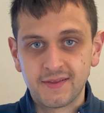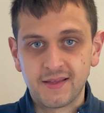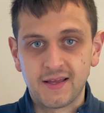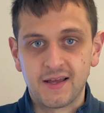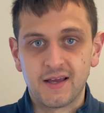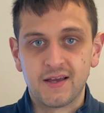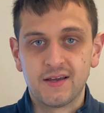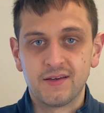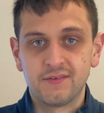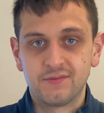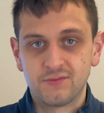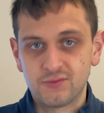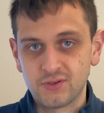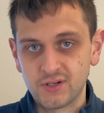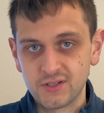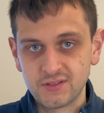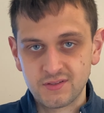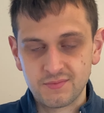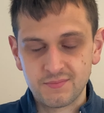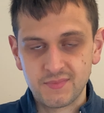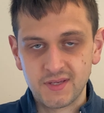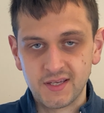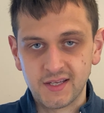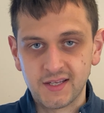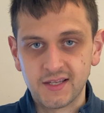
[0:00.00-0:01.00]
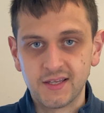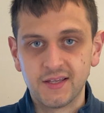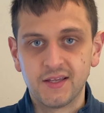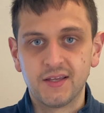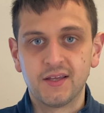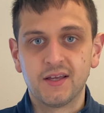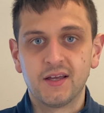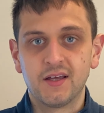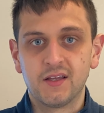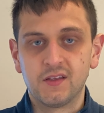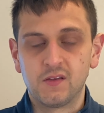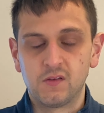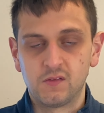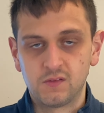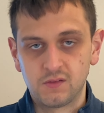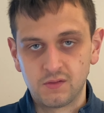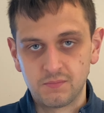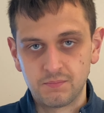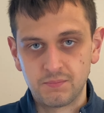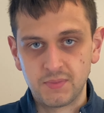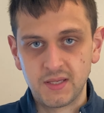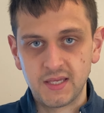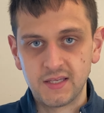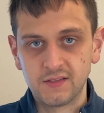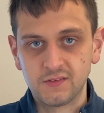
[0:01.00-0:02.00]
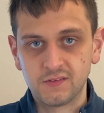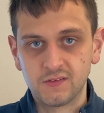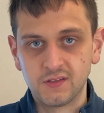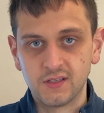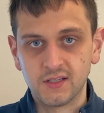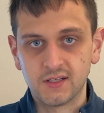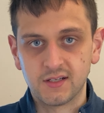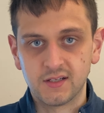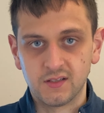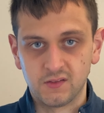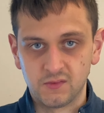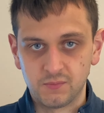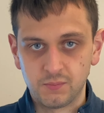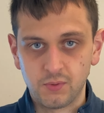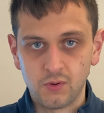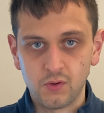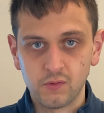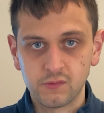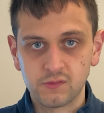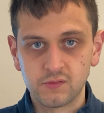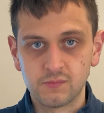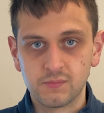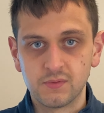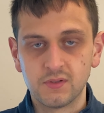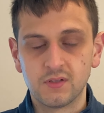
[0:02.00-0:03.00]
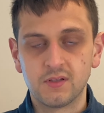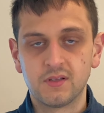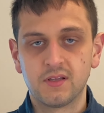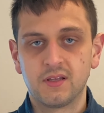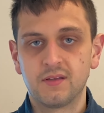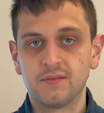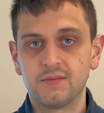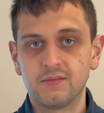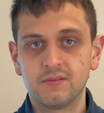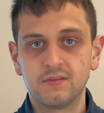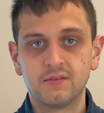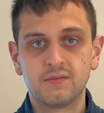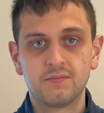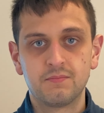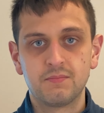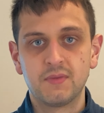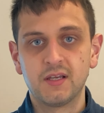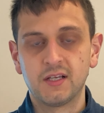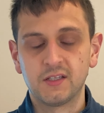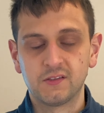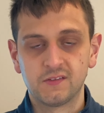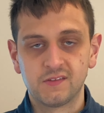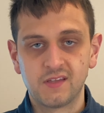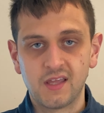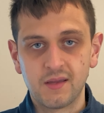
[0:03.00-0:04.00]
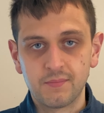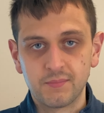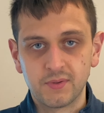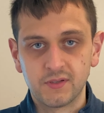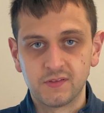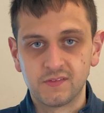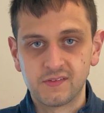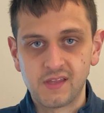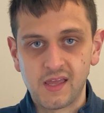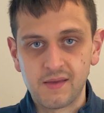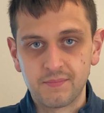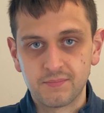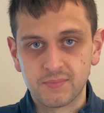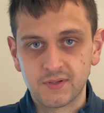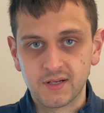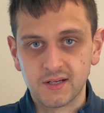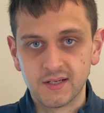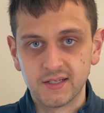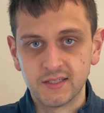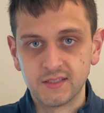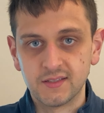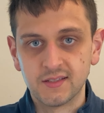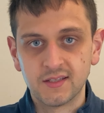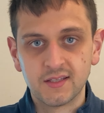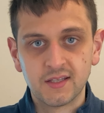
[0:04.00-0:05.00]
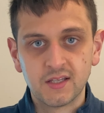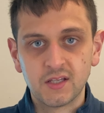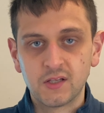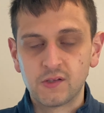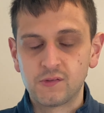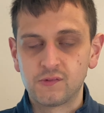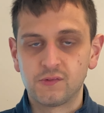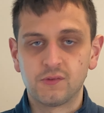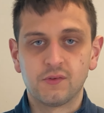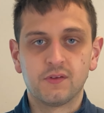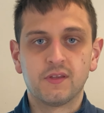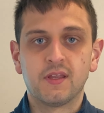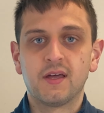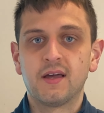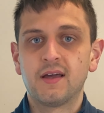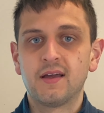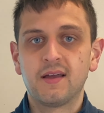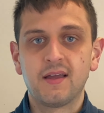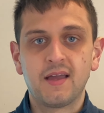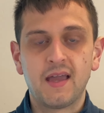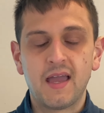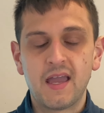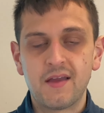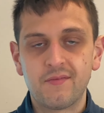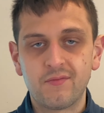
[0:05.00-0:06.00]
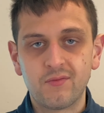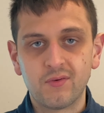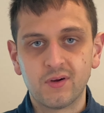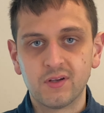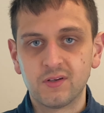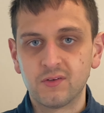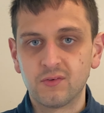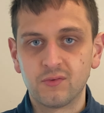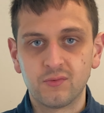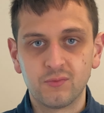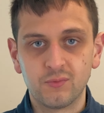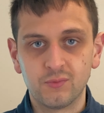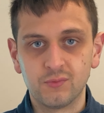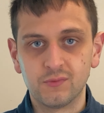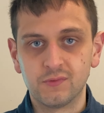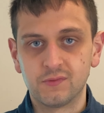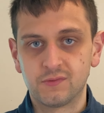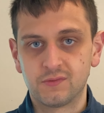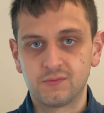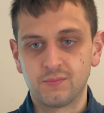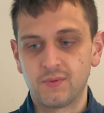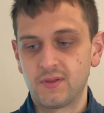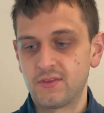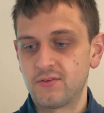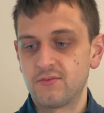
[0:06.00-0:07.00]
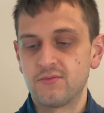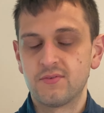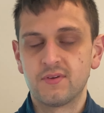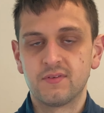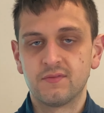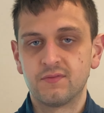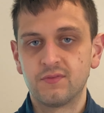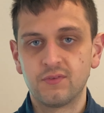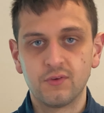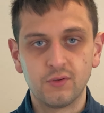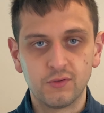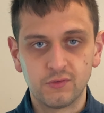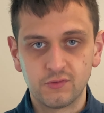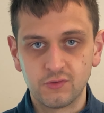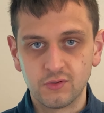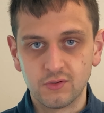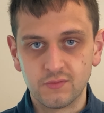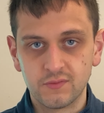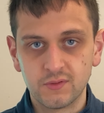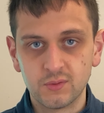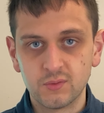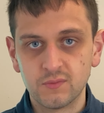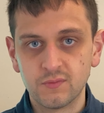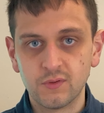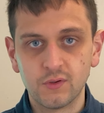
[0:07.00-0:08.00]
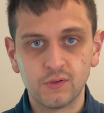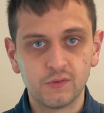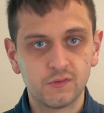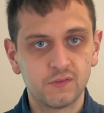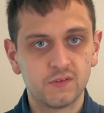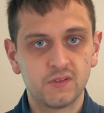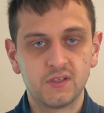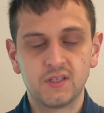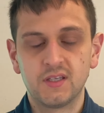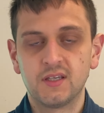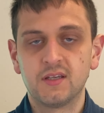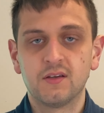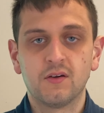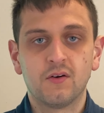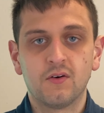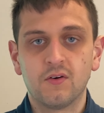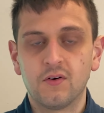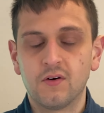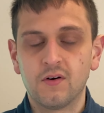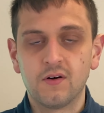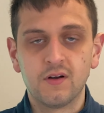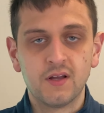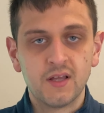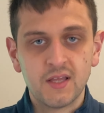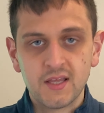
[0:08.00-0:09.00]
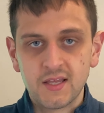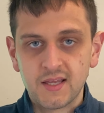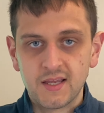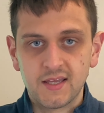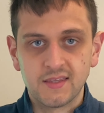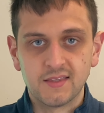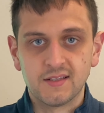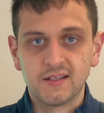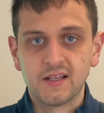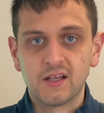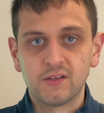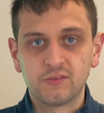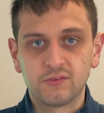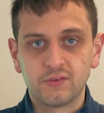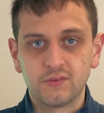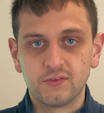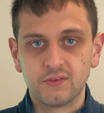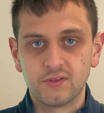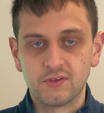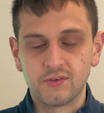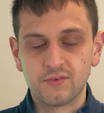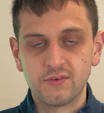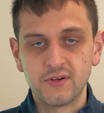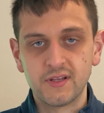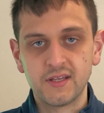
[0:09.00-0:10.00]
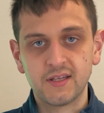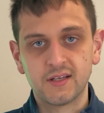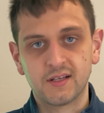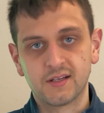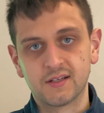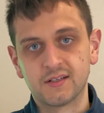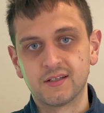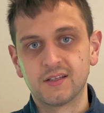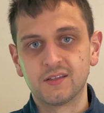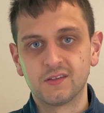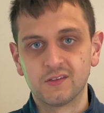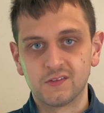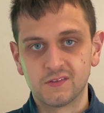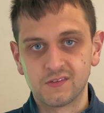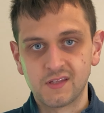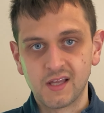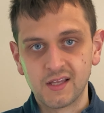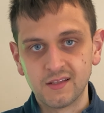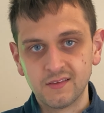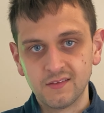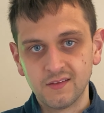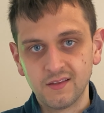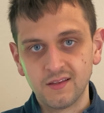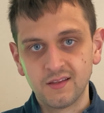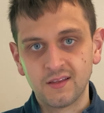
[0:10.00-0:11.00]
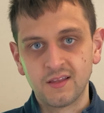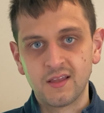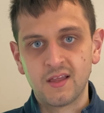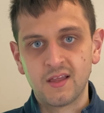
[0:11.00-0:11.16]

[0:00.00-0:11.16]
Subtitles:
I've tried to make it as basic as possible and make a step-by-step guide so that everyone who's, whether you're in the first year of university or in the last year of degree, can understand it,